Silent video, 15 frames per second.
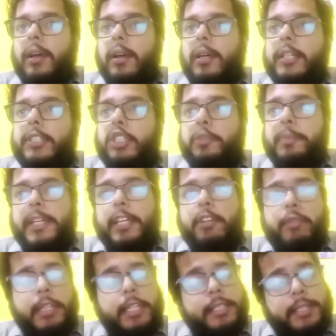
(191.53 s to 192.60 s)
It should
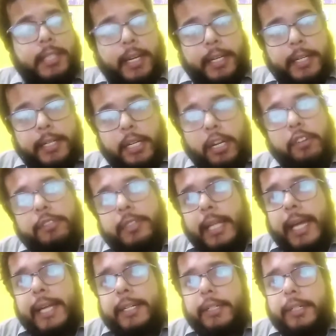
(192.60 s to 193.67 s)
begin with the surrender of
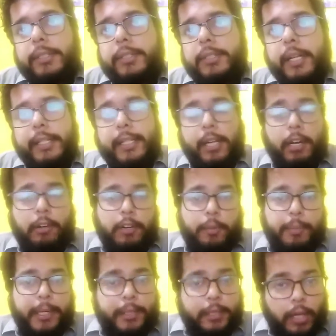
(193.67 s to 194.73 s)
titles that the
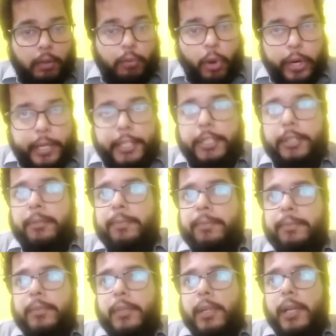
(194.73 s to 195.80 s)
government awarded
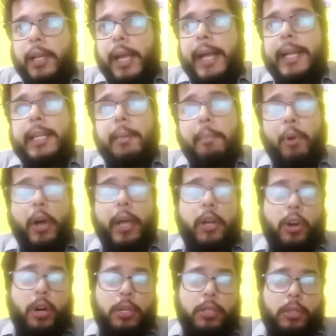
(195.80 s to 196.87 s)
and the
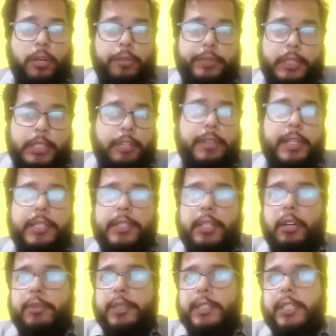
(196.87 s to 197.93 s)
boycott of civil
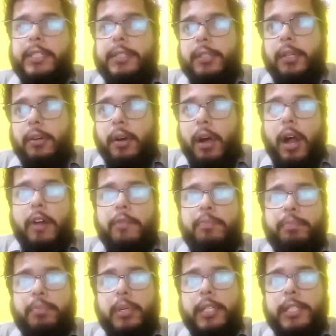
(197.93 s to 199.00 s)
services,
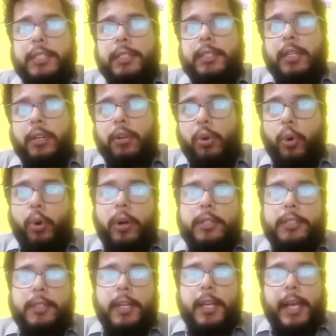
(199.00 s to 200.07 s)
armed police,
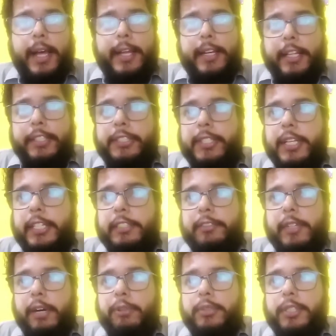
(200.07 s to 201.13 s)
courts and
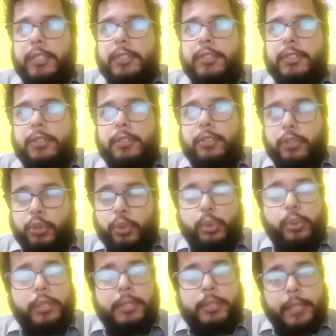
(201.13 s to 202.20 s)
legislative councils,
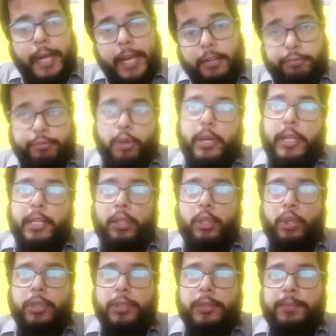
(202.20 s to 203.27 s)
schools and foreign
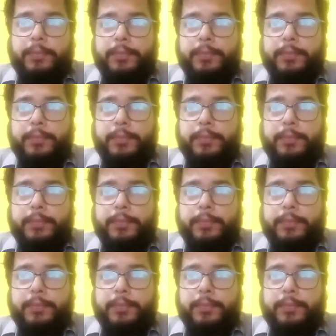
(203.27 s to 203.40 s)
goods.